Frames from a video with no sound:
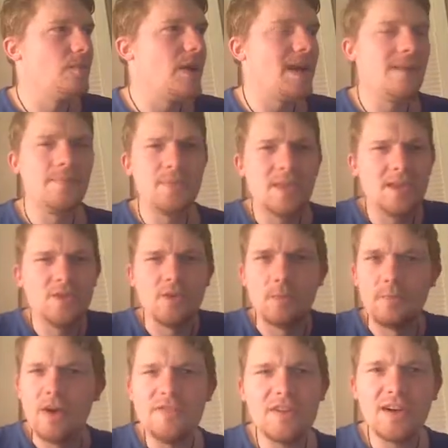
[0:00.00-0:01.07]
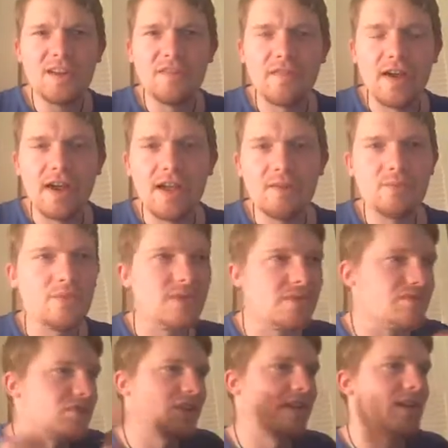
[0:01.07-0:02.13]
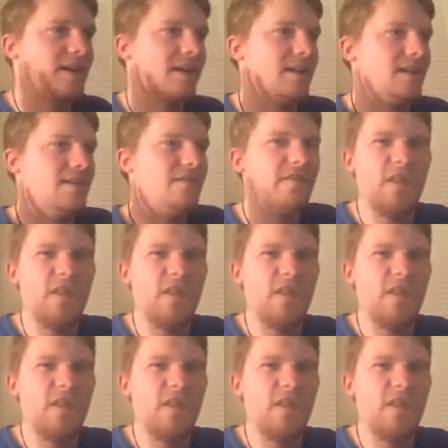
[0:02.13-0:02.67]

But you're perfectly fine with saying